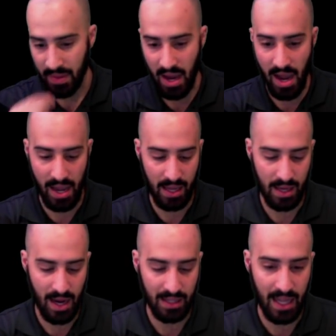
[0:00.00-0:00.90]

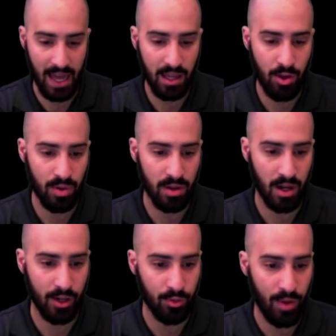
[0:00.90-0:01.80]
I like your
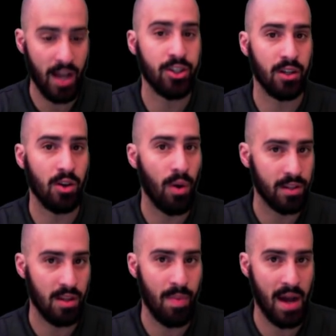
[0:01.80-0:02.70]
aggression going
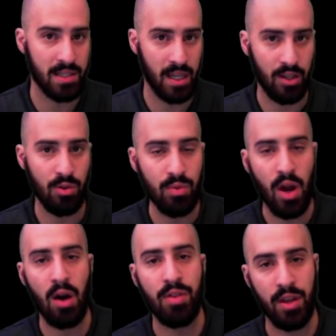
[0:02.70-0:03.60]
to the basket. You
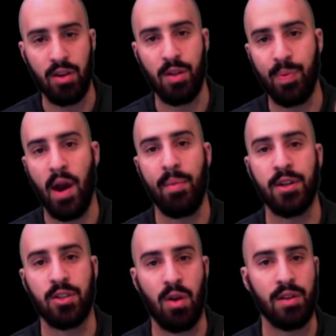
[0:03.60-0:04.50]
know that you're the
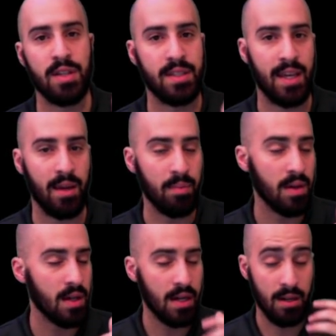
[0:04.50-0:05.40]
primary scorer on this team,
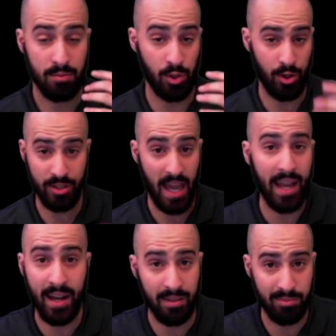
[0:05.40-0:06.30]
so you're
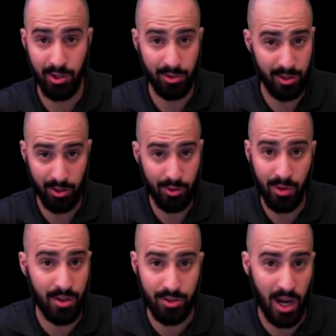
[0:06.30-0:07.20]
taking it. You're
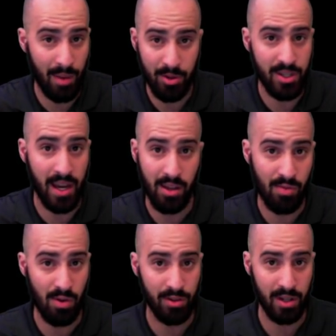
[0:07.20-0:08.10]
doing your job. You're taking
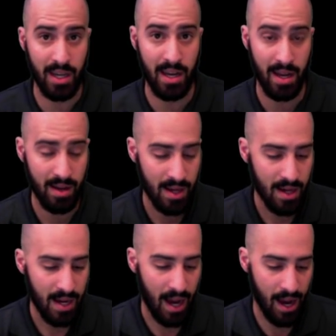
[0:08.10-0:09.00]
your role. You're getting.
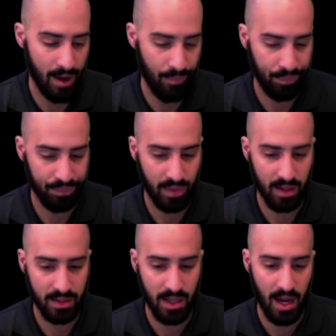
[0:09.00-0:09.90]

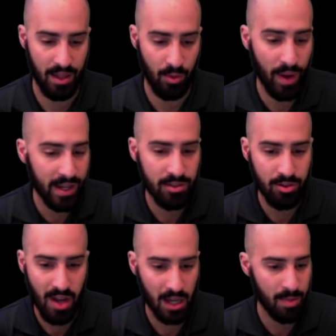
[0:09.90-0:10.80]
The weakness
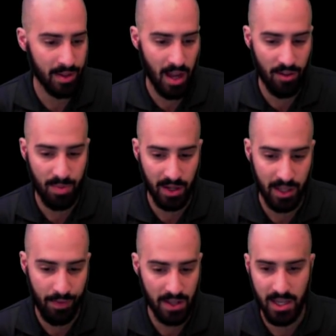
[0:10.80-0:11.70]
you talked about, the off-the-ball
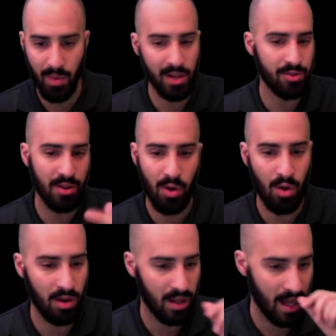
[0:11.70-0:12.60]
defense. I watched through the
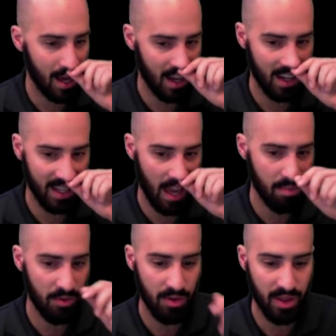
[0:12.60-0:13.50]
whole
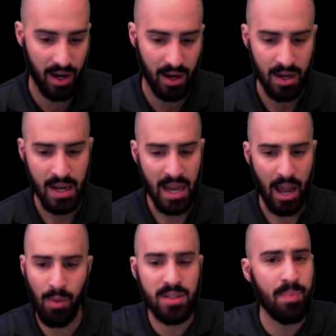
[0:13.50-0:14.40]
game review there.
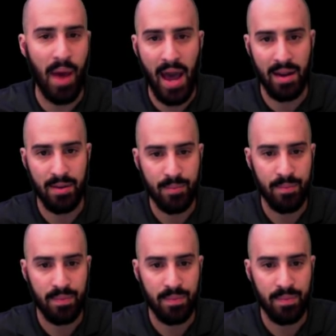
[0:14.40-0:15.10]
It wasn't bad.